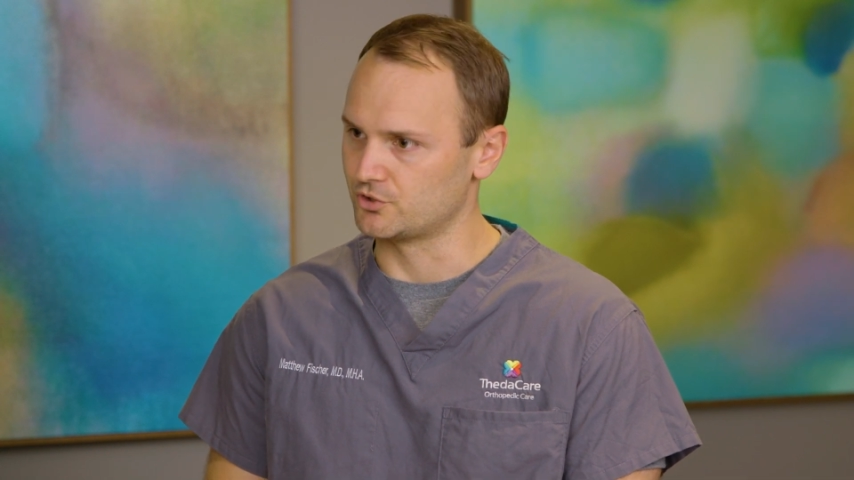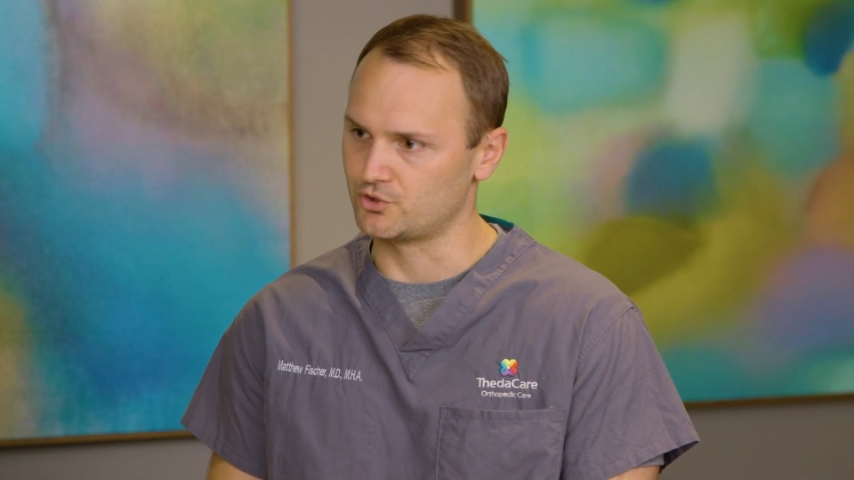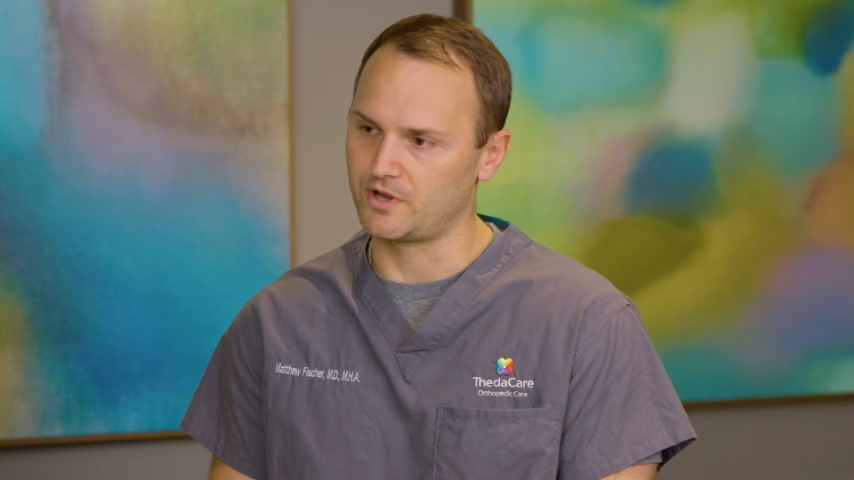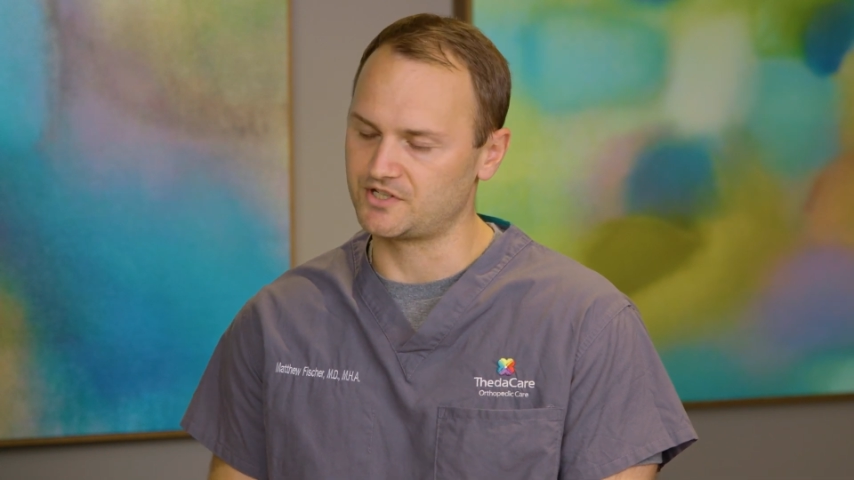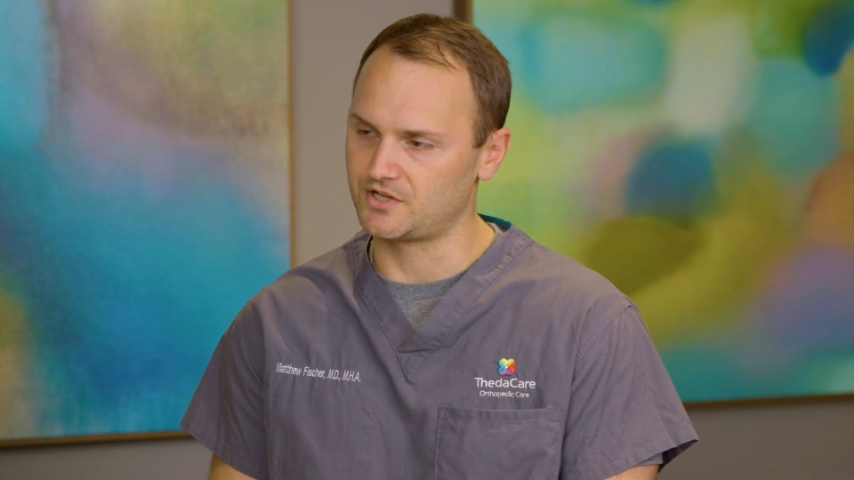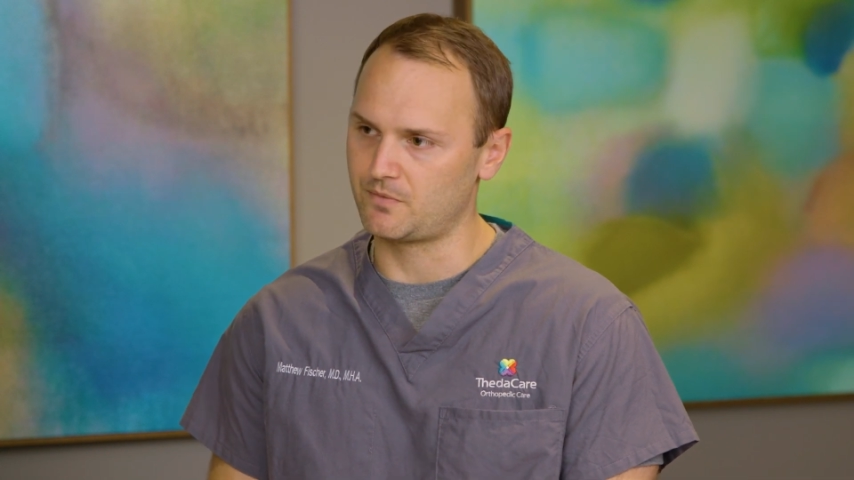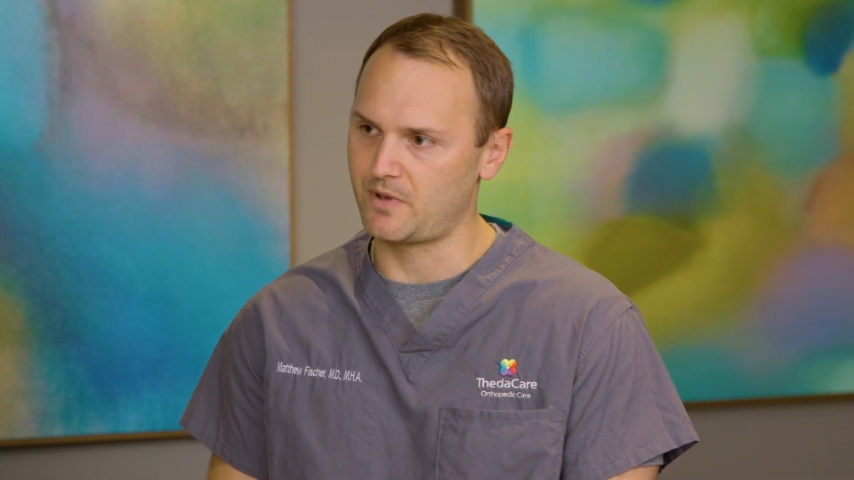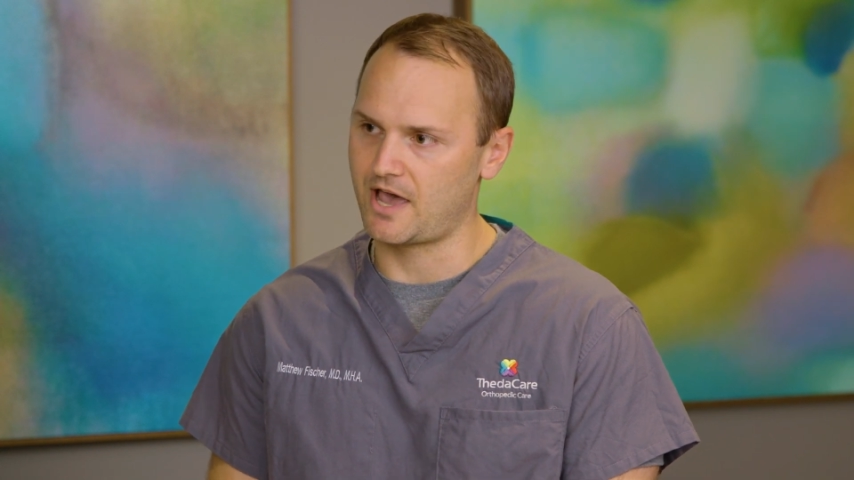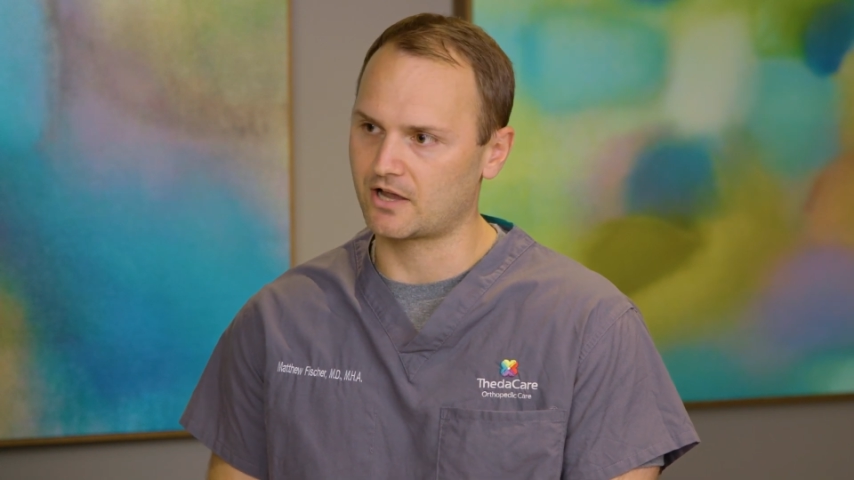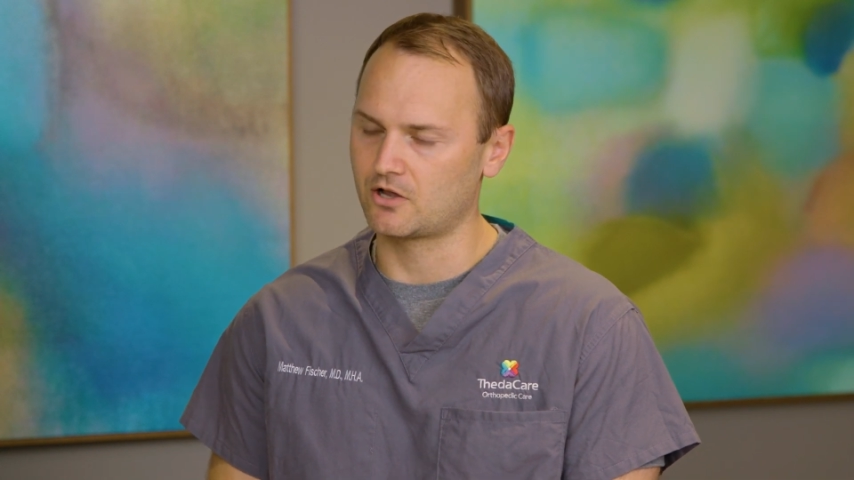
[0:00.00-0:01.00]
joints in the
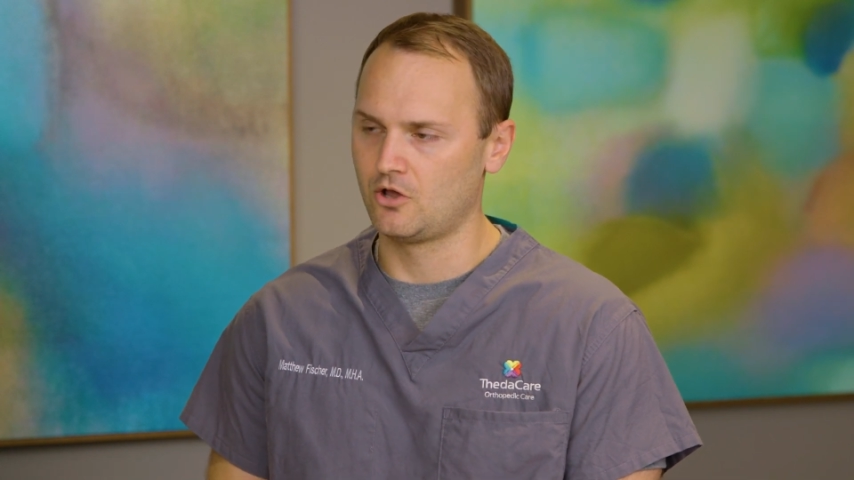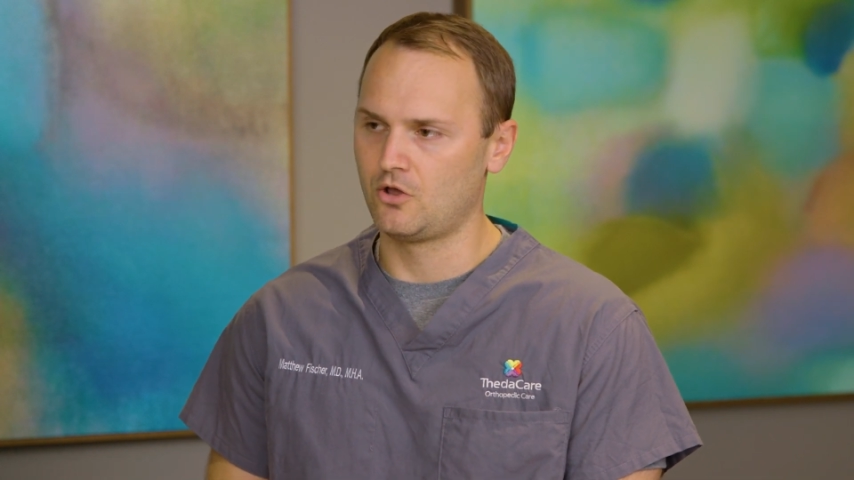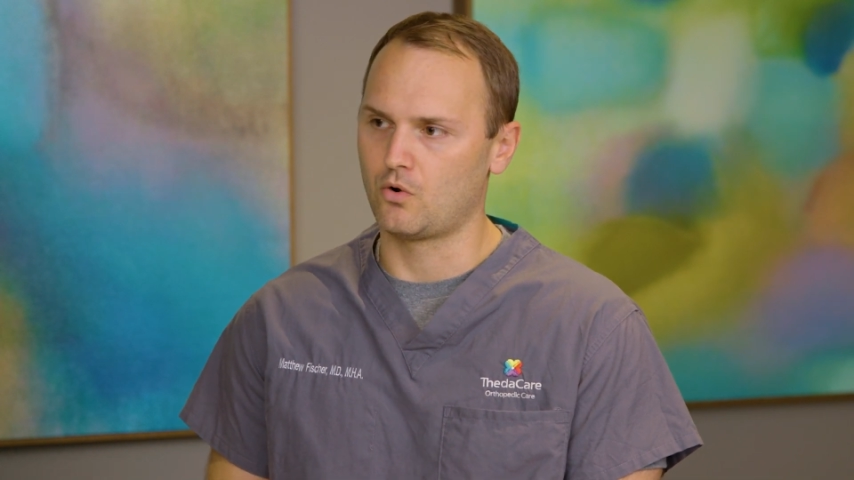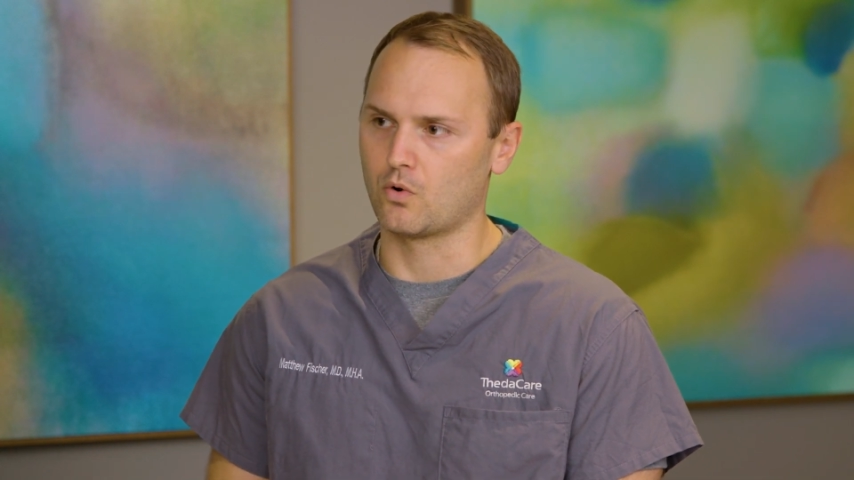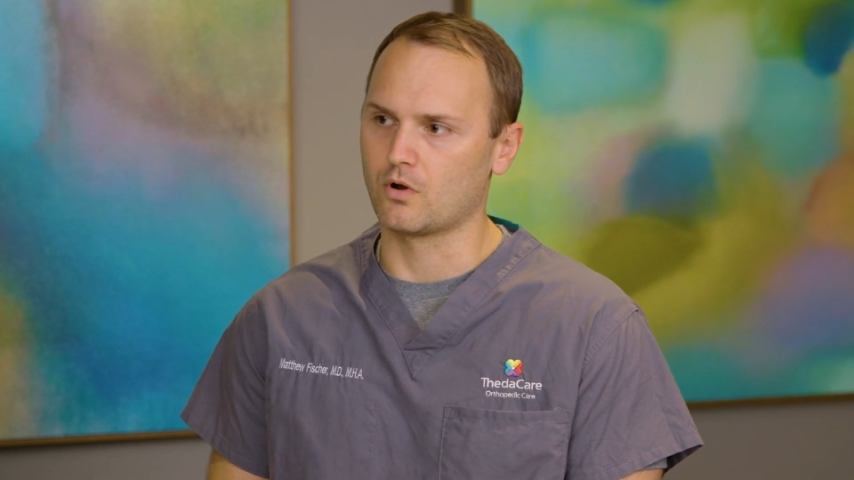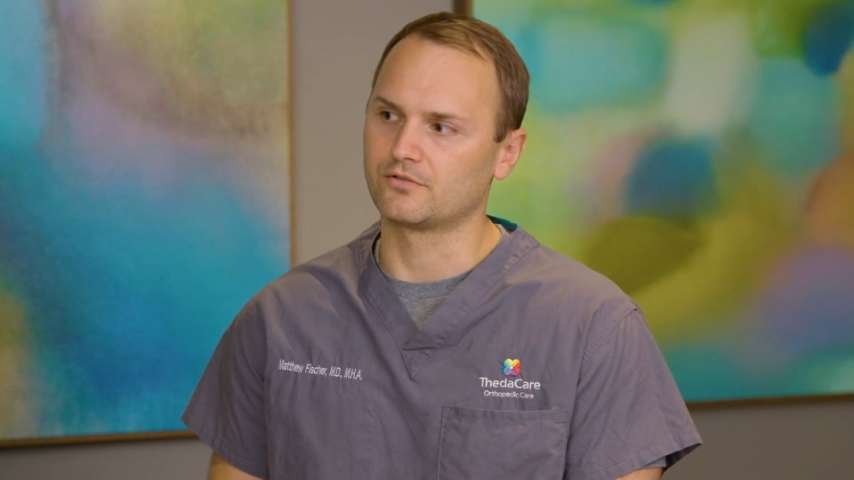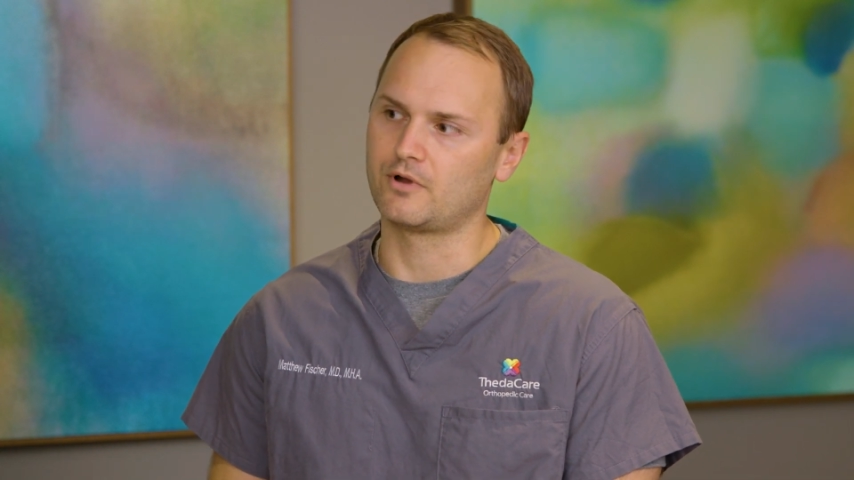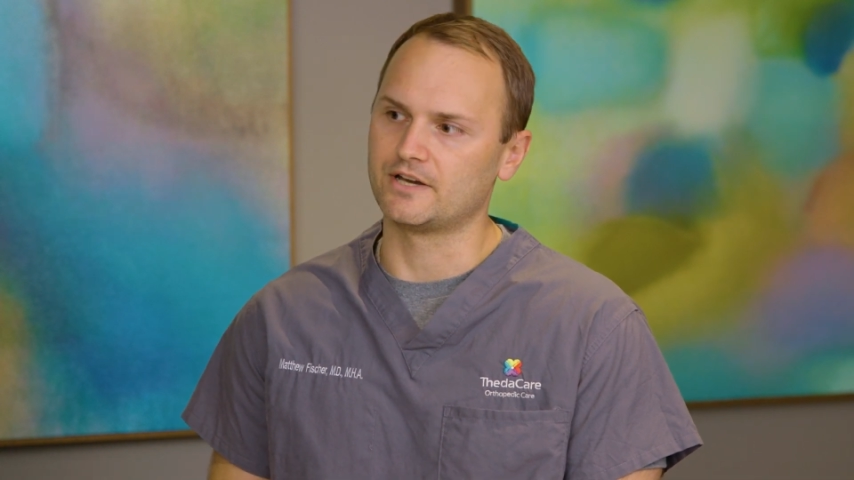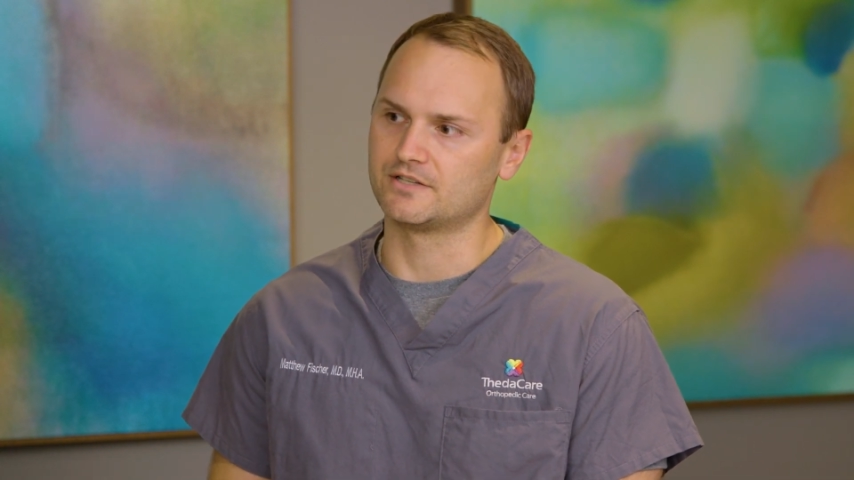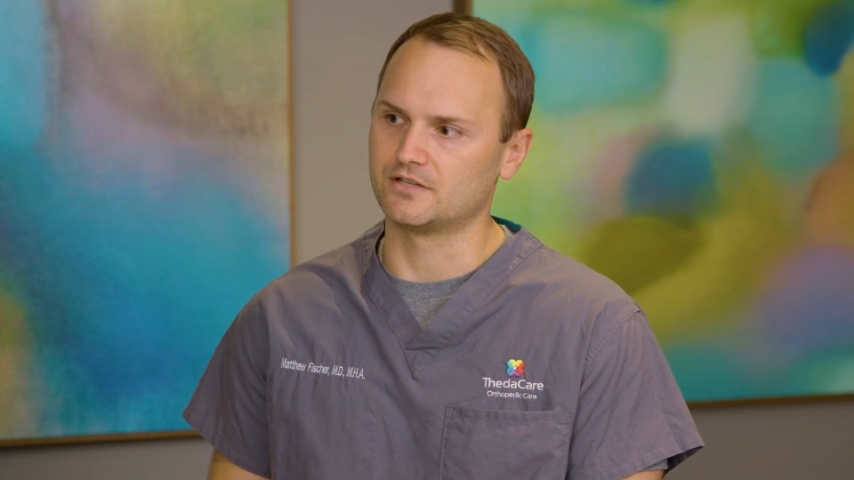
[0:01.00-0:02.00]
back, or
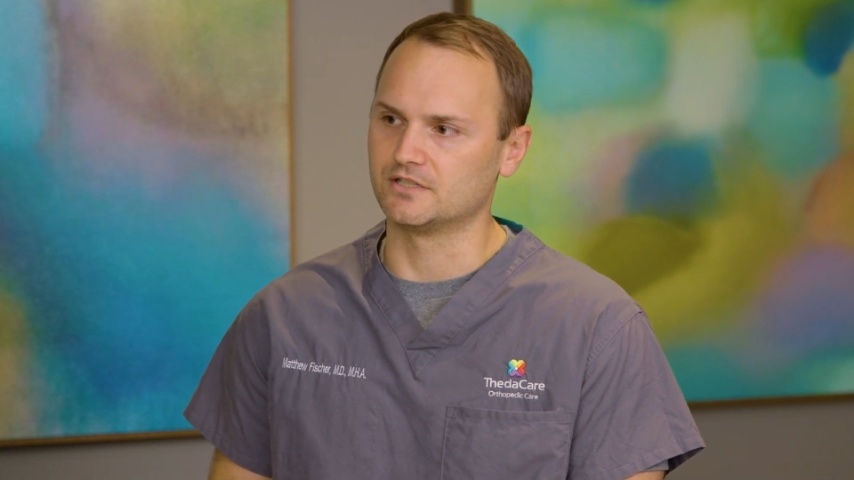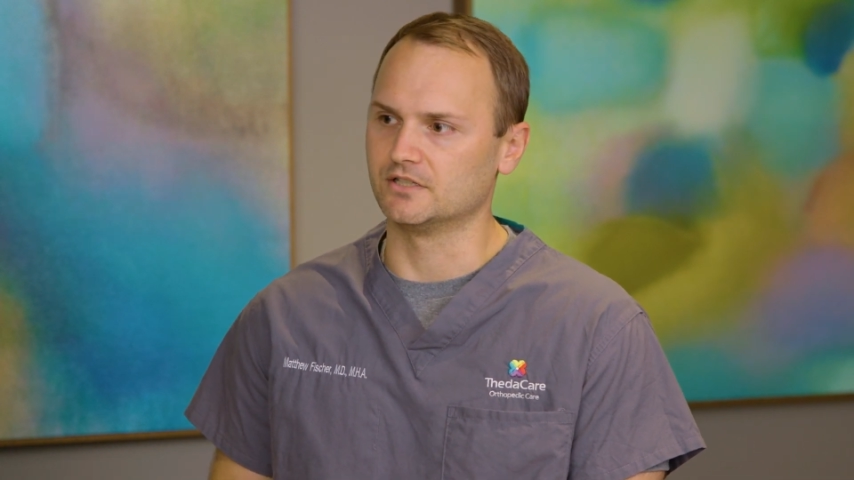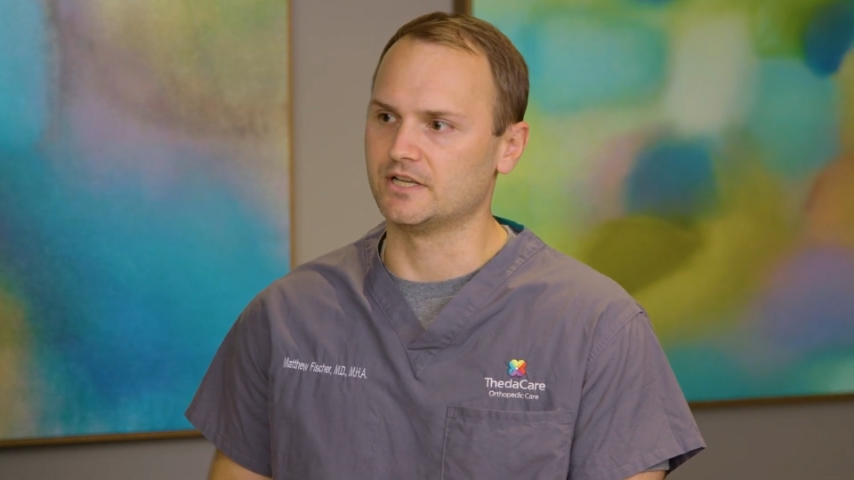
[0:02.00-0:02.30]
arthritis that's